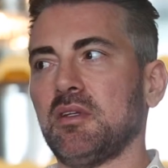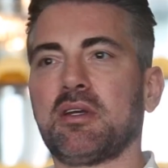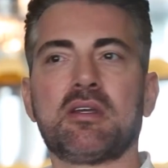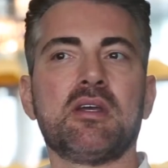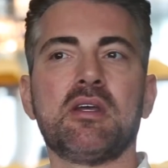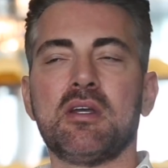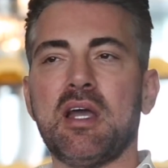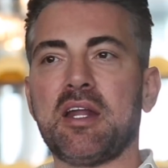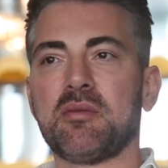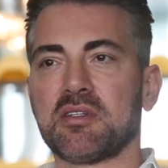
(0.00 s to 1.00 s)
like
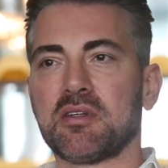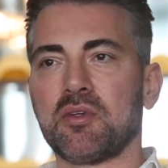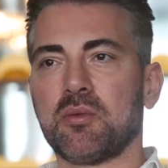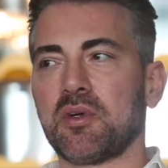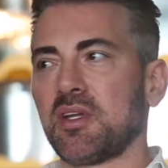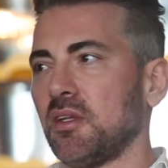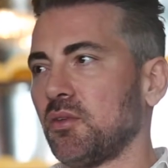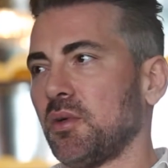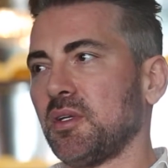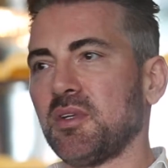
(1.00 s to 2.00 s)
80% of your work, and then
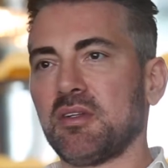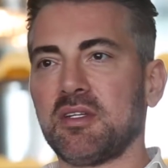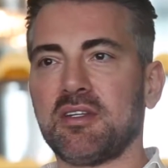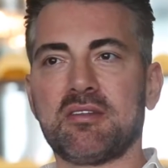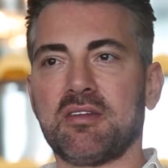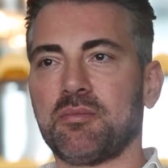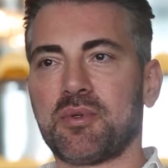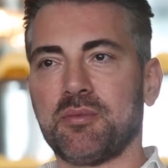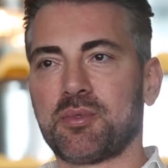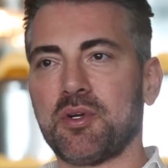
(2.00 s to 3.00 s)
20% is
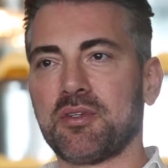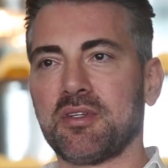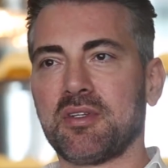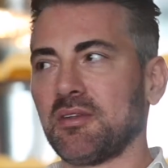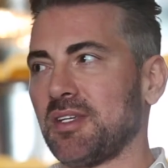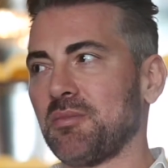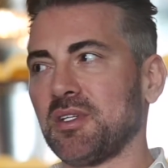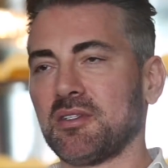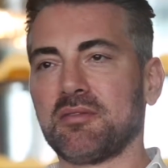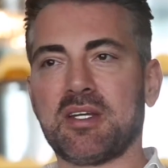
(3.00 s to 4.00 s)
processing.
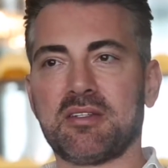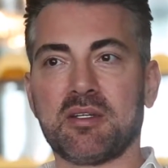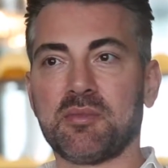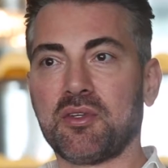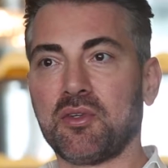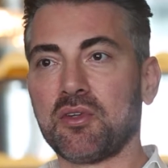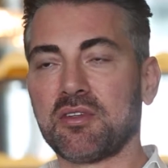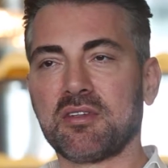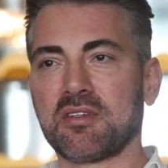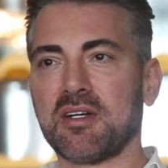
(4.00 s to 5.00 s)
10% of that's done by the
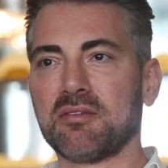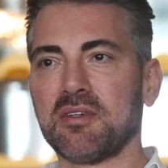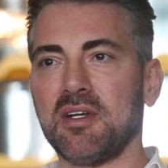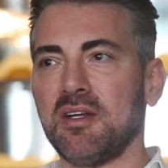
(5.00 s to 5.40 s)
nursing staff.